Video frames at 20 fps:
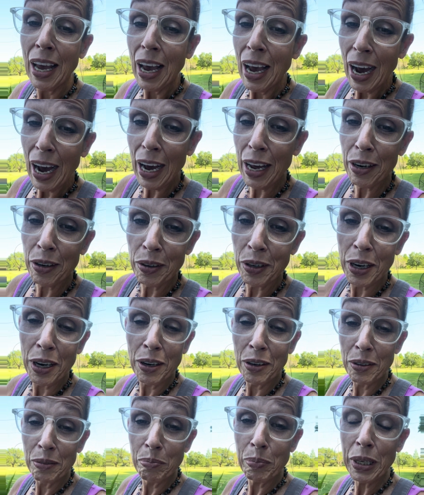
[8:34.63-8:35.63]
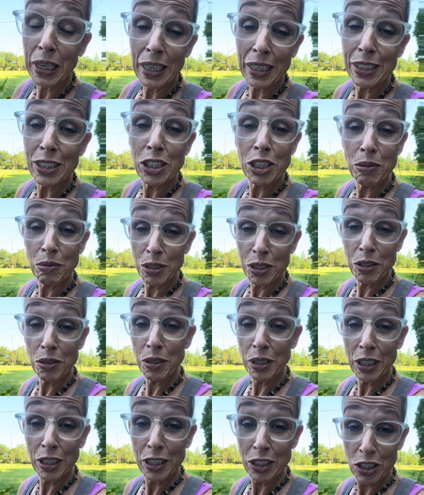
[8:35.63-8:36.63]
I don't know, because she was doing
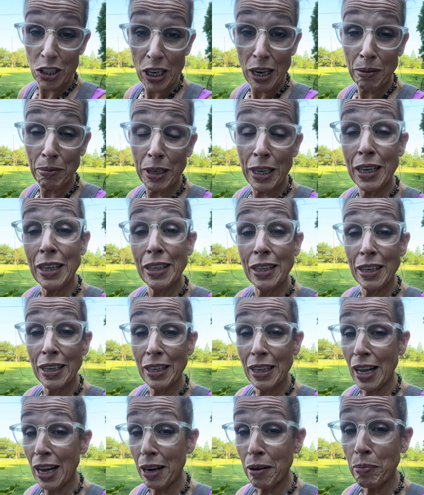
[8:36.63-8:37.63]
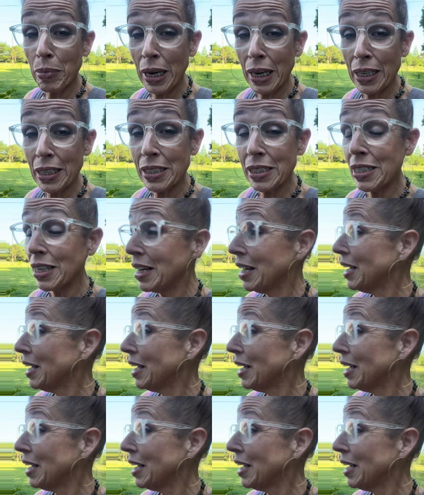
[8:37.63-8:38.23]
a good job killing a lot of bugs.